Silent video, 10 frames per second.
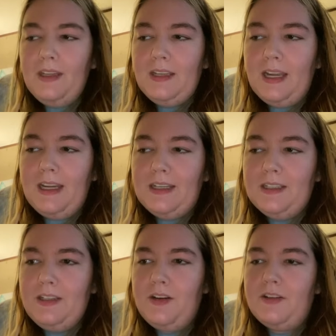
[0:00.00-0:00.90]

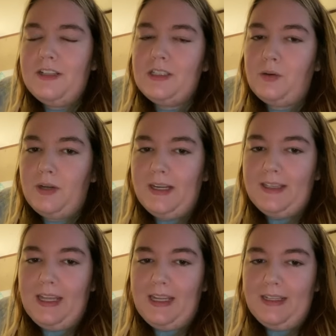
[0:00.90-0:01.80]
and just sorting
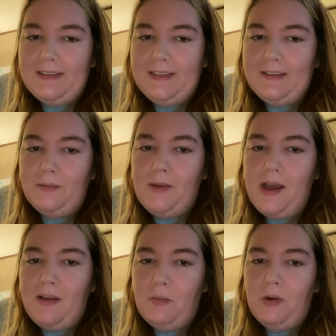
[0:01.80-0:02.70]
things as
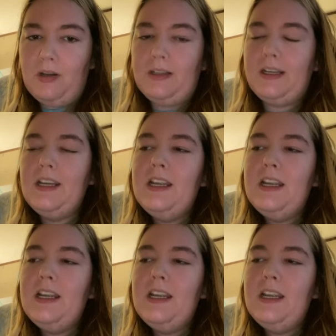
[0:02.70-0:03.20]
well at work.